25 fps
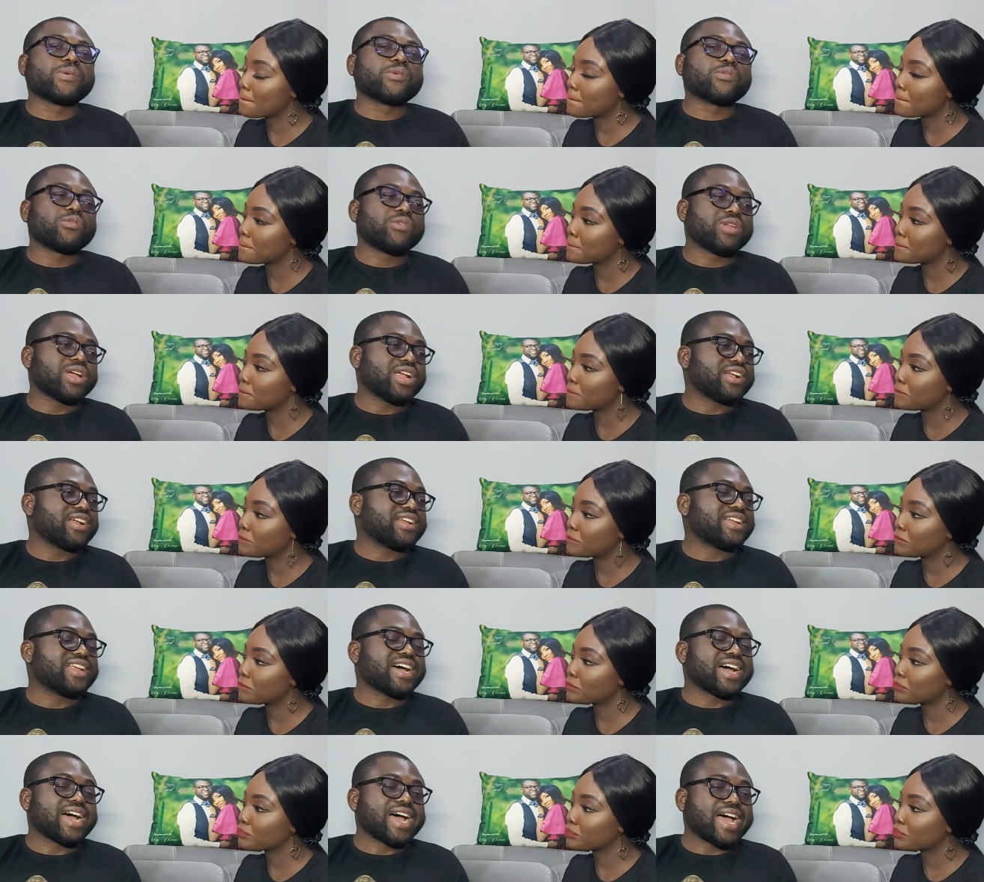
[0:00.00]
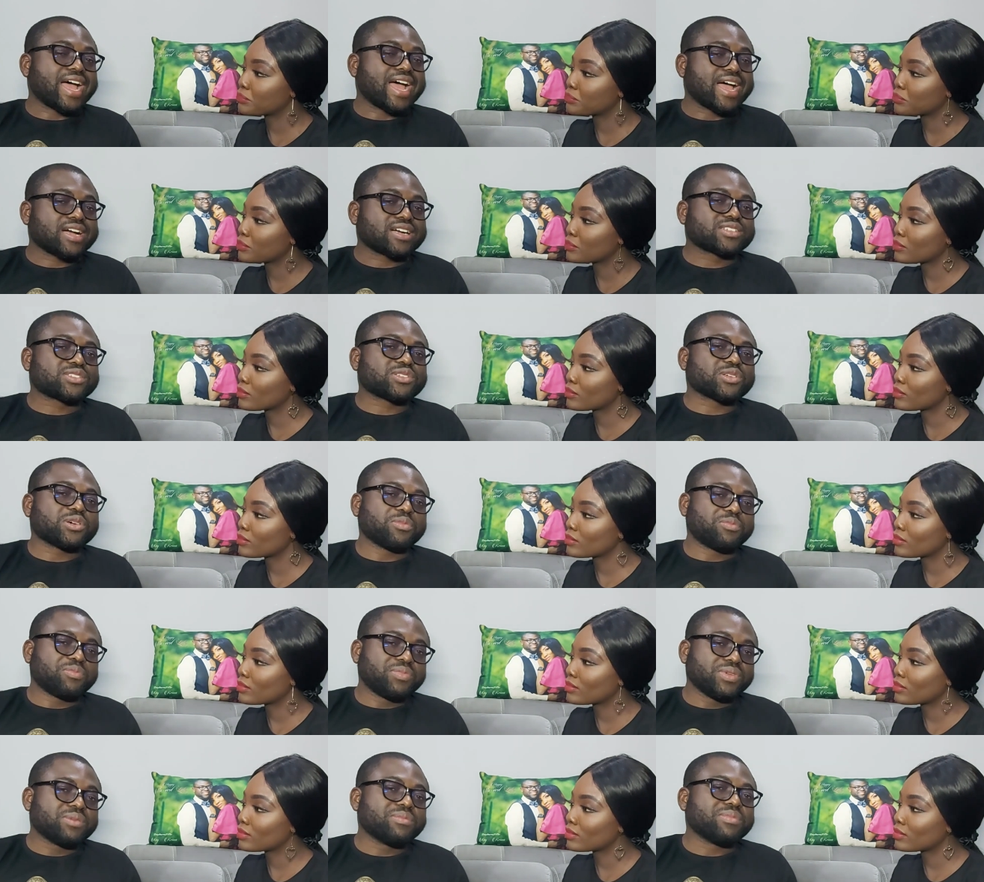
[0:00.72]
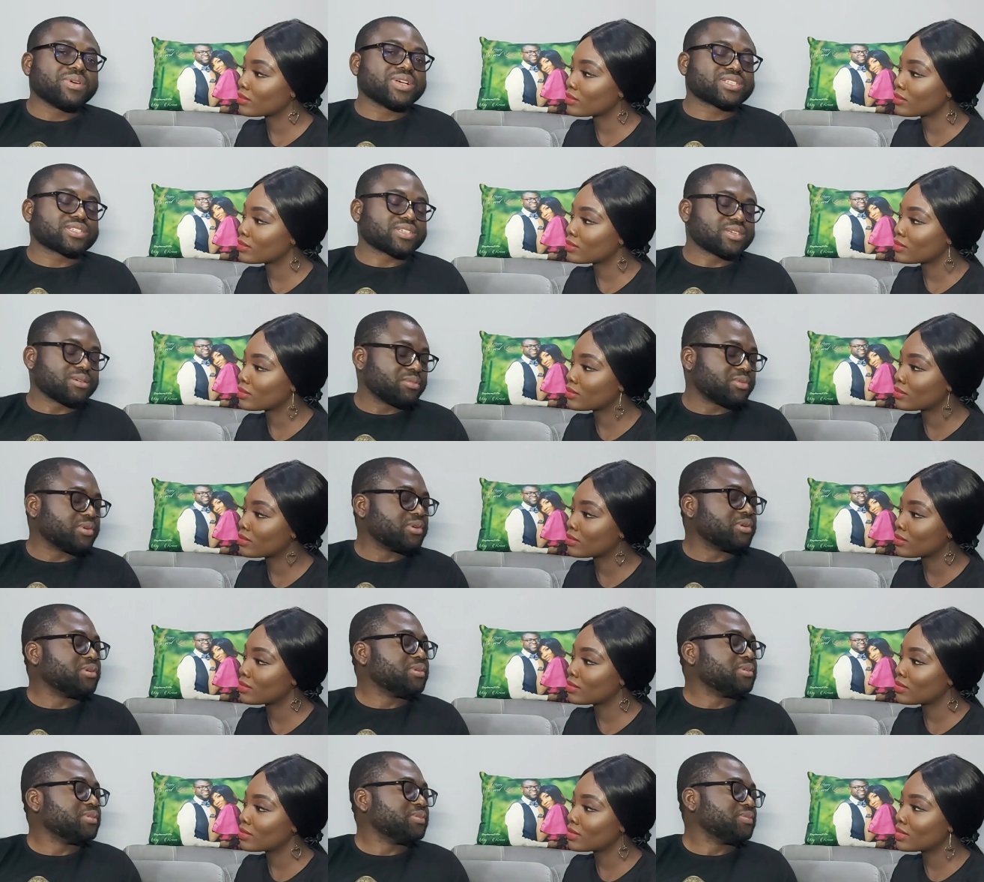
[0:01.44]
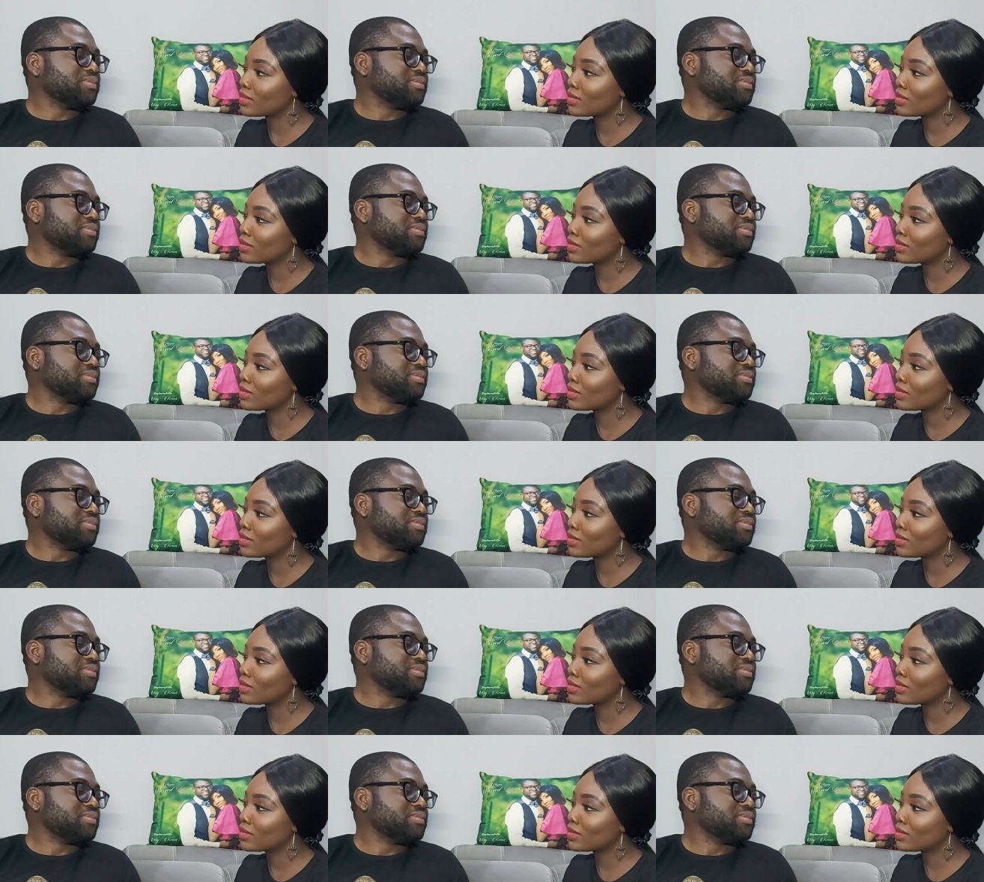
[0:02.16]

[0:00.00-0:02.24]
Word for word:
Speaker 1: Would I rather act or play basketball?